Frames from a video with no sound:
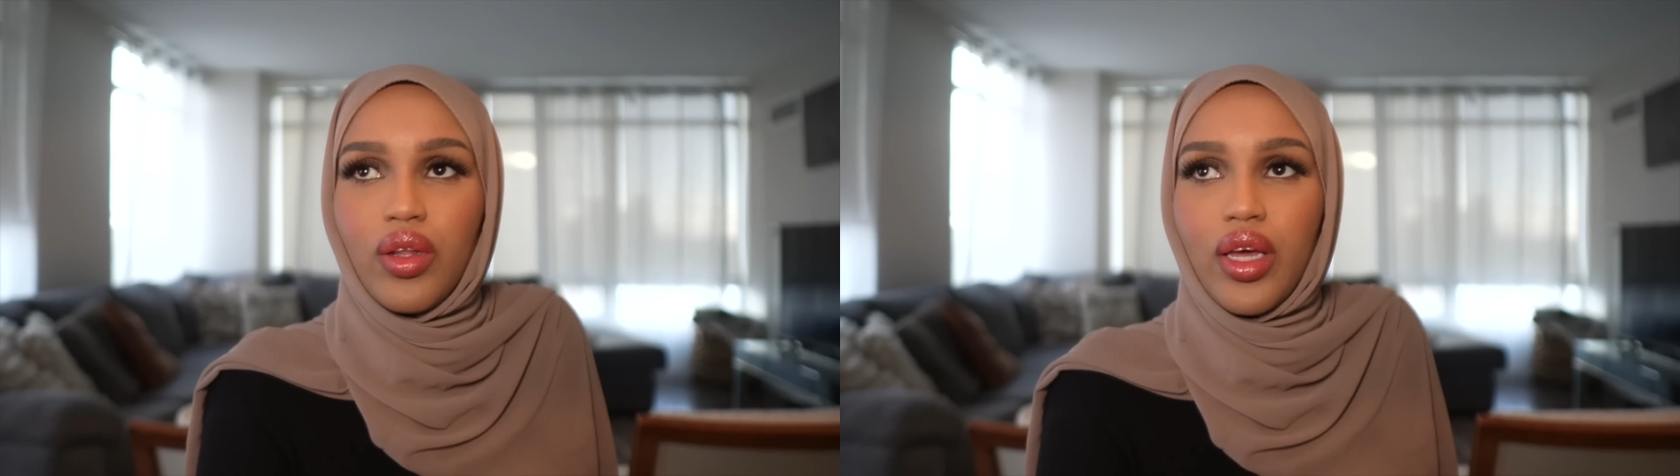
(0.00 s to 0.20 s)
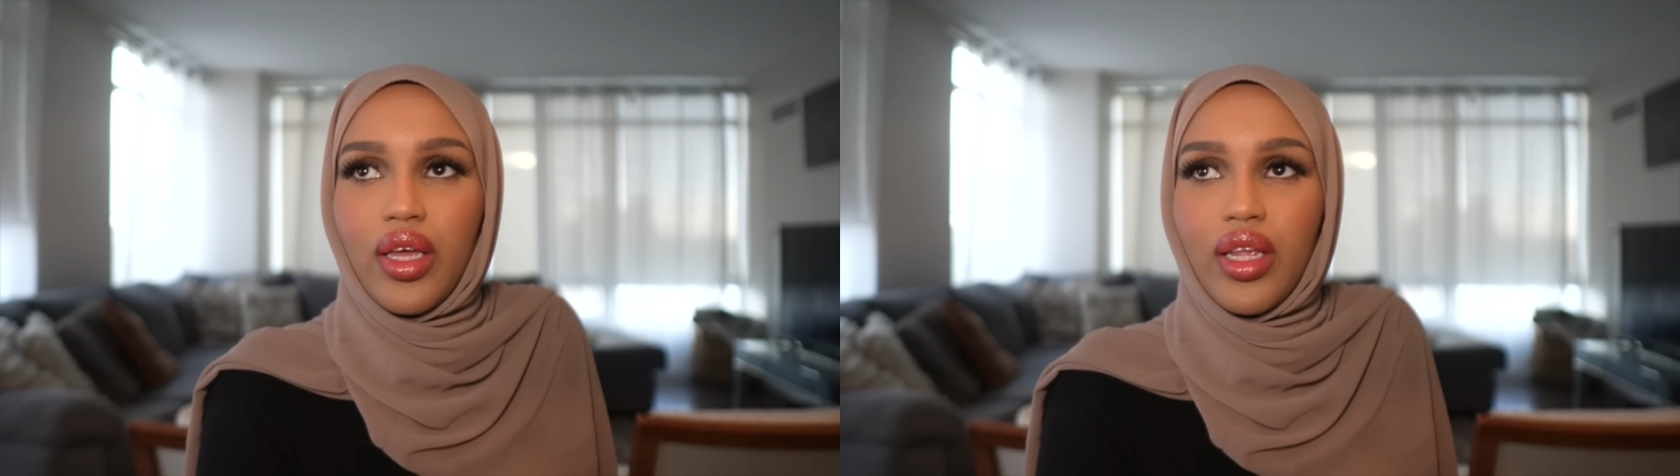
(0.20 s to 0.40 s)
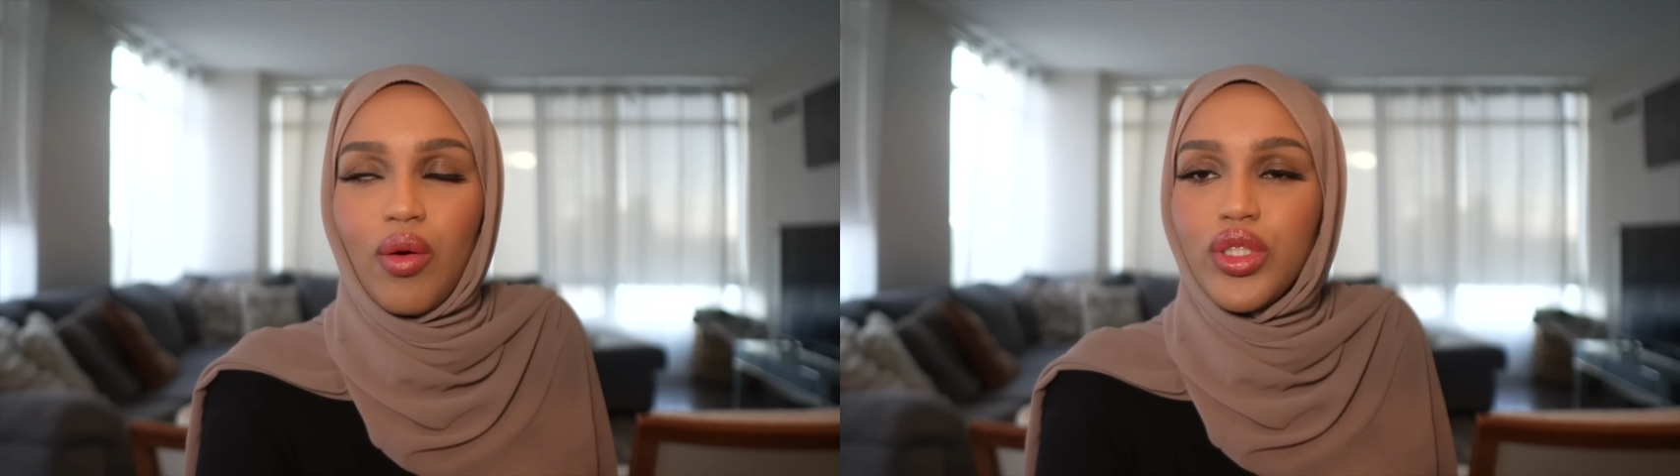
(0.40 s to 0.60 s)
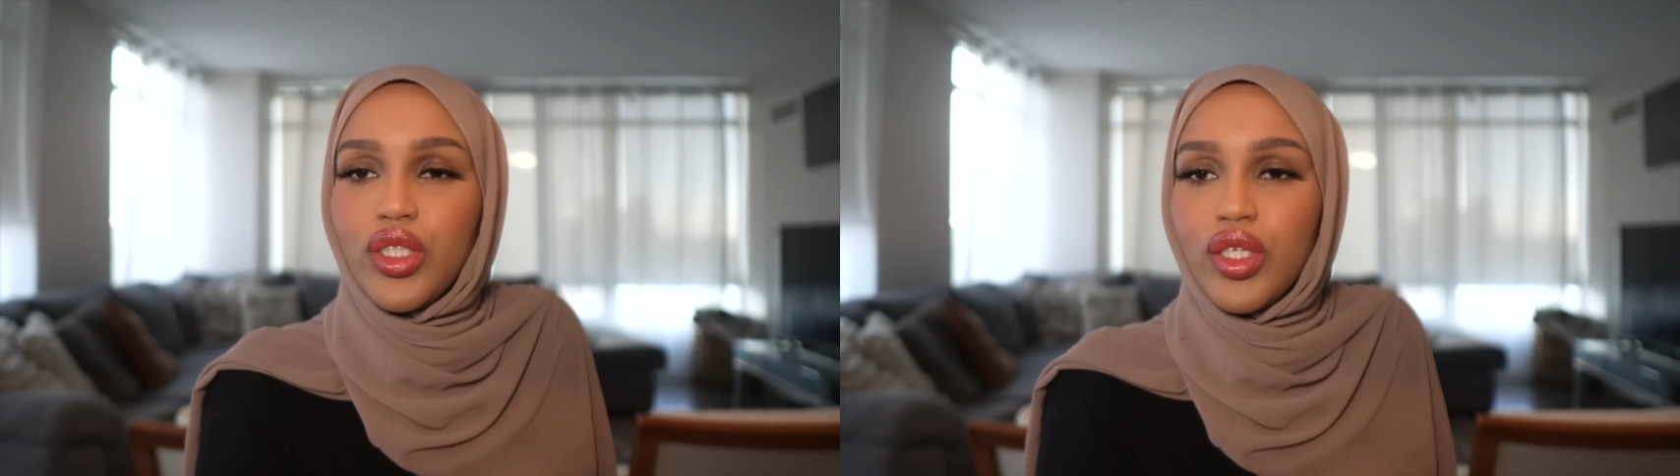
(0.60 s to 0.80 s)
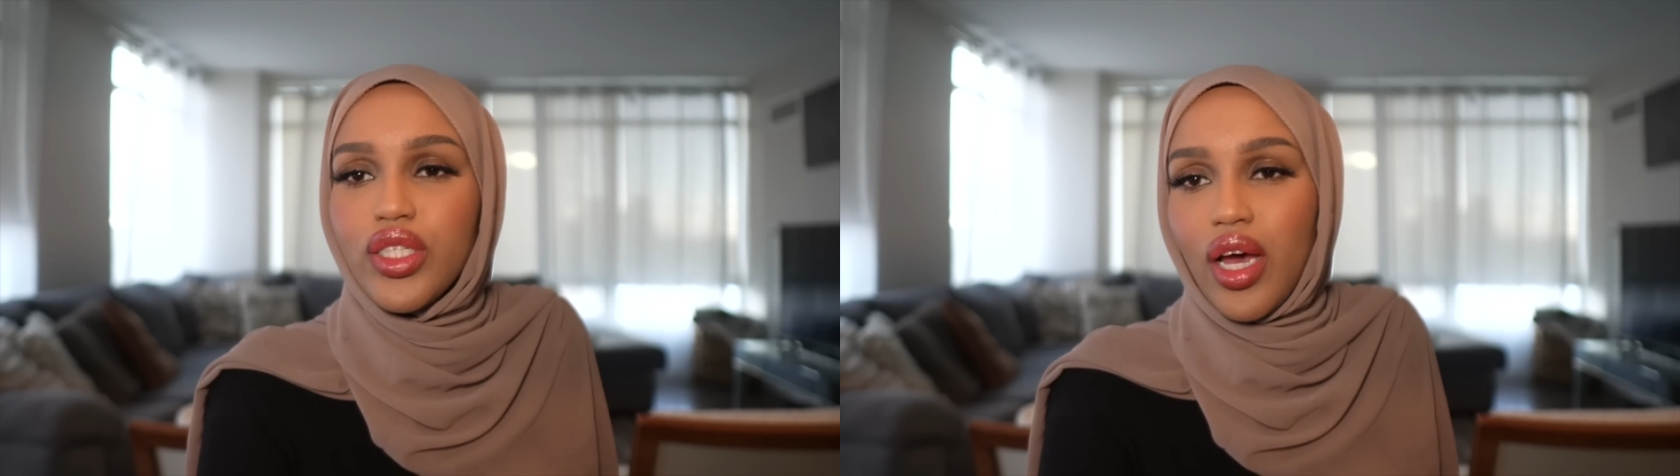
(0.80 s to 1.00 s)
like that was a
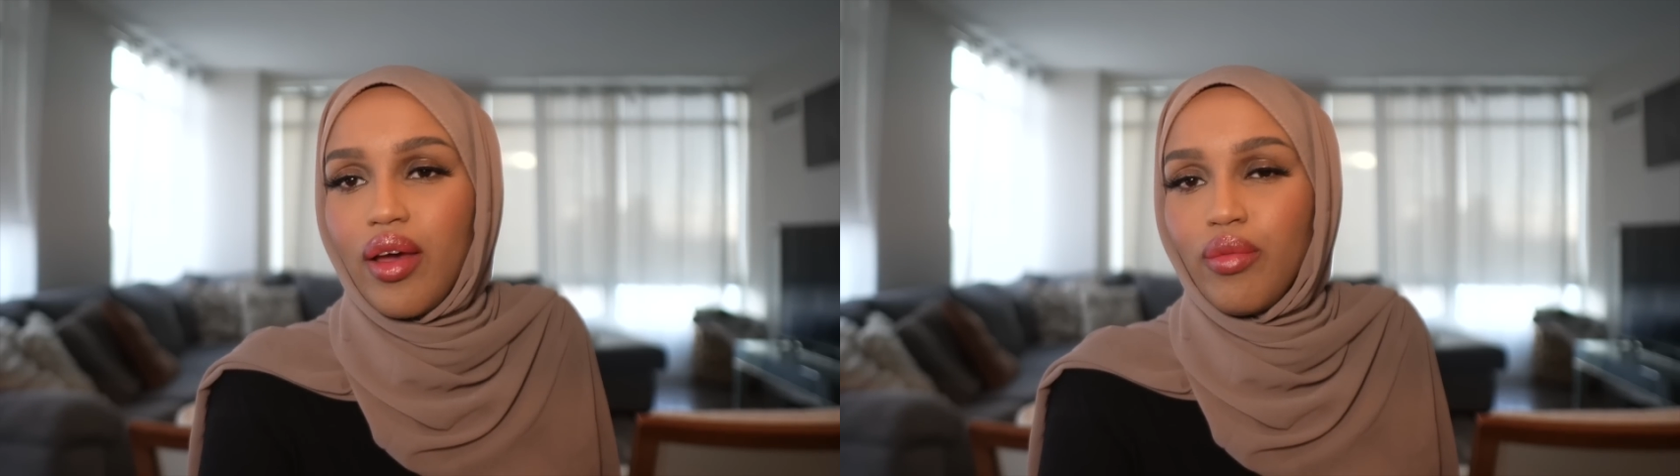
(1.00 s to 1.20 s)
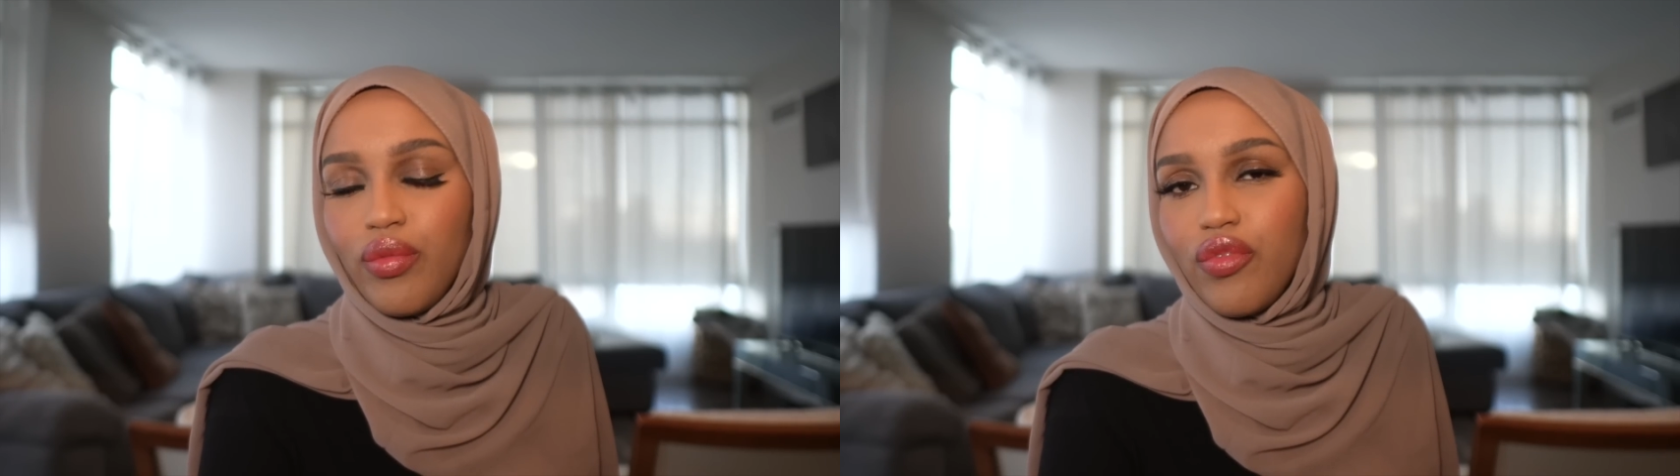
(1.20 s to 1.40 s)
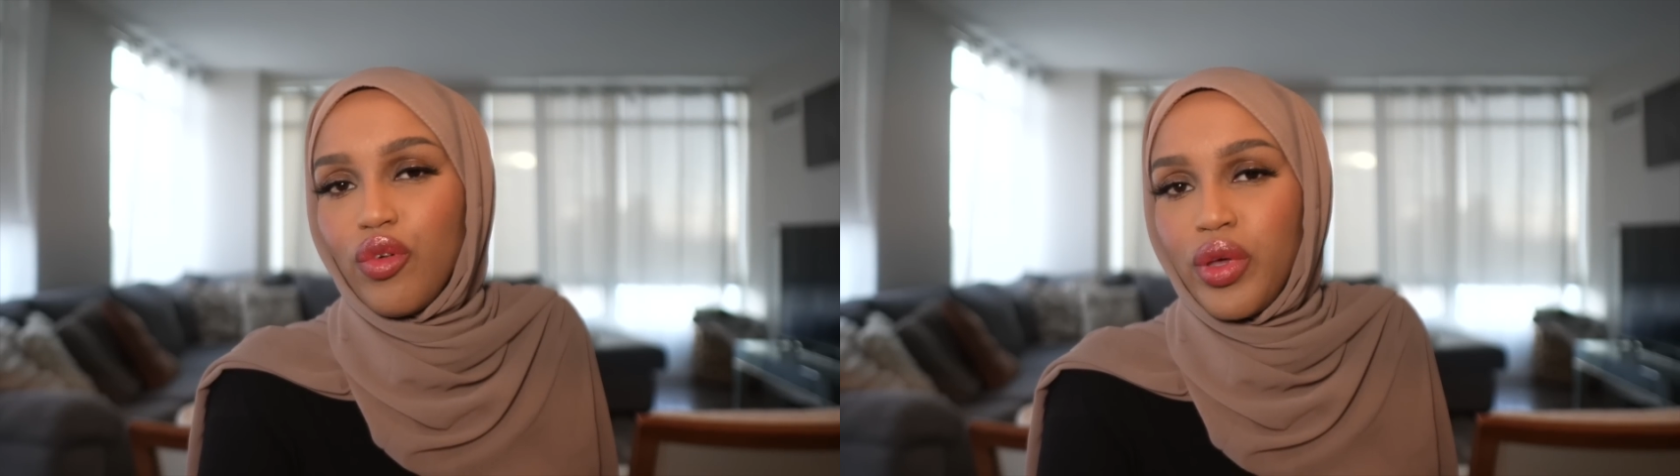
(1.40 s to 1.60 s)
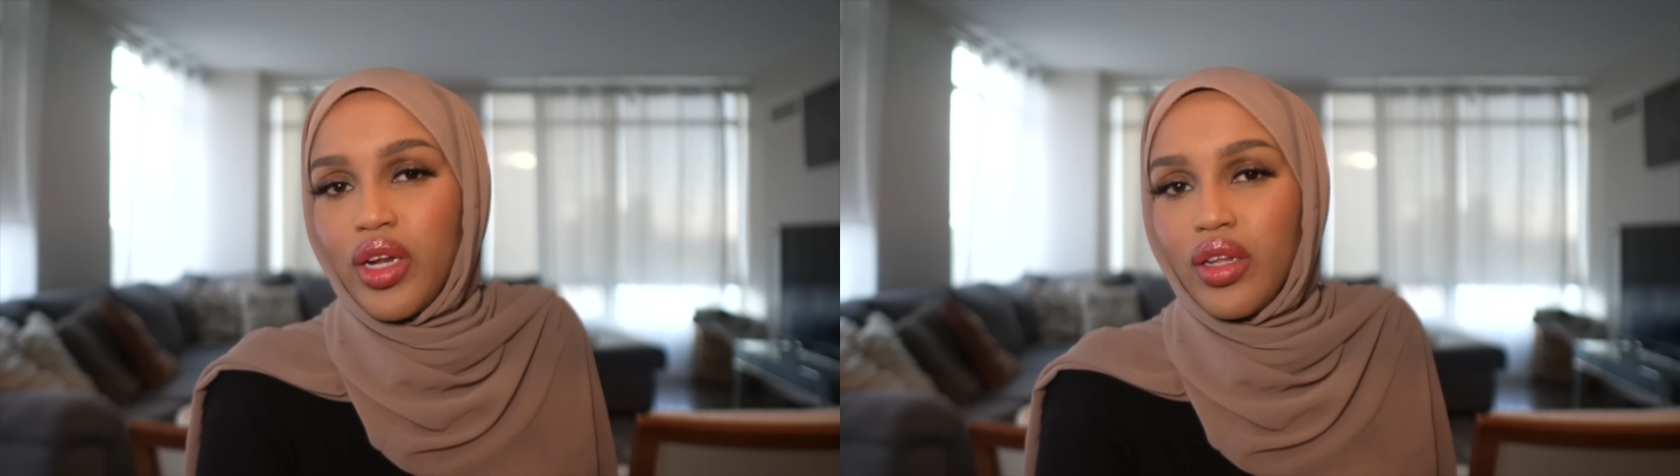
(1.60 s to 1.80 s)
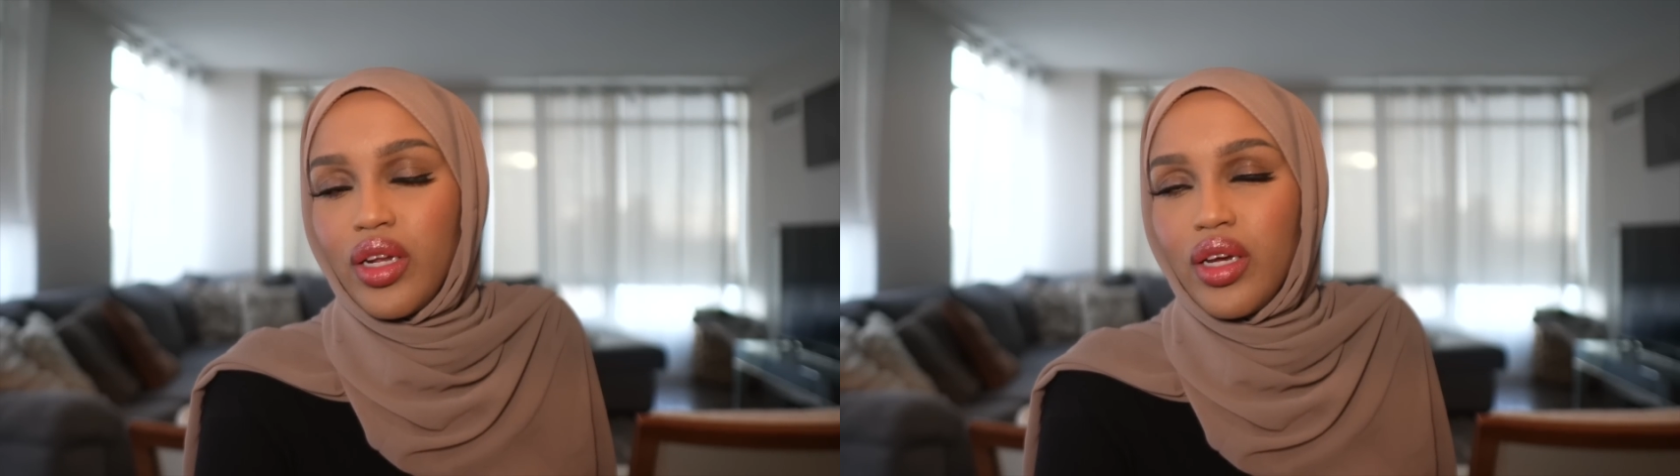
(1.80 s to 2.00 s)
good time for me and
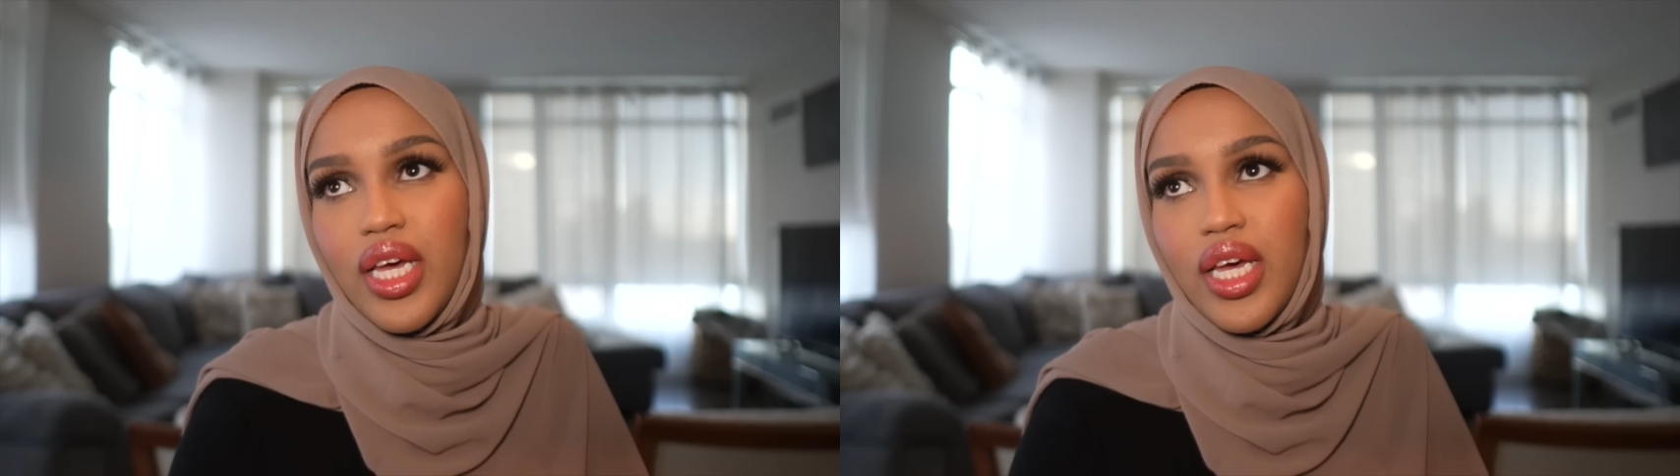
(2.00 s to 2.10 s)
Alina.